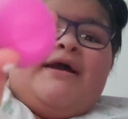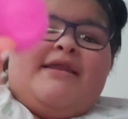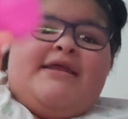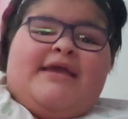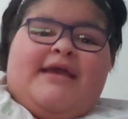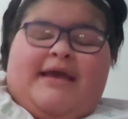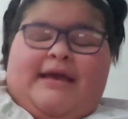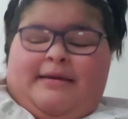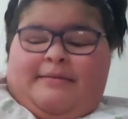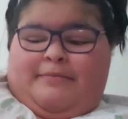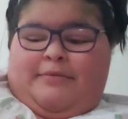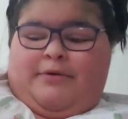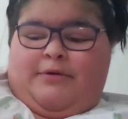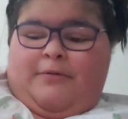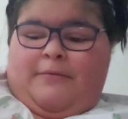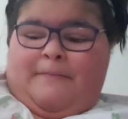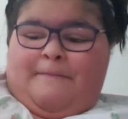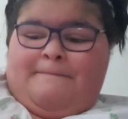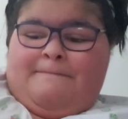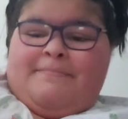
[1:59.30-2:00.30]
honey
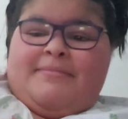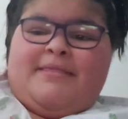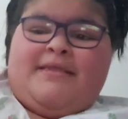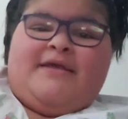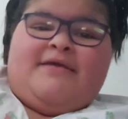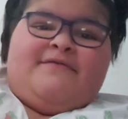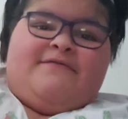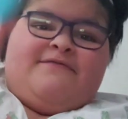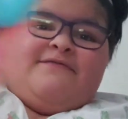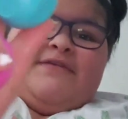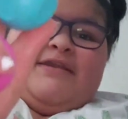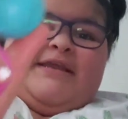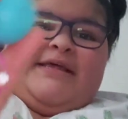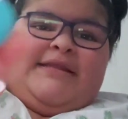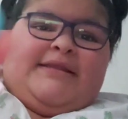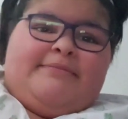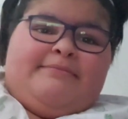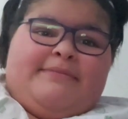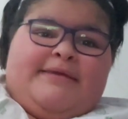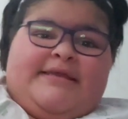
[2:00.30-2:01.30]
apple,
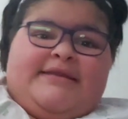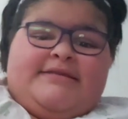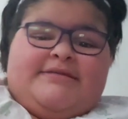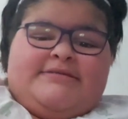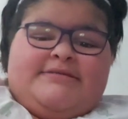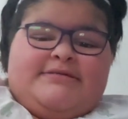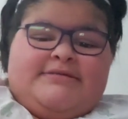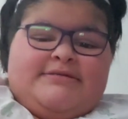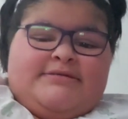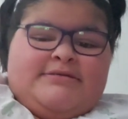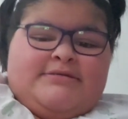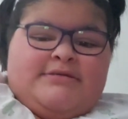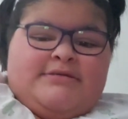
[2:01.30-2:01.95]
vanilla mint,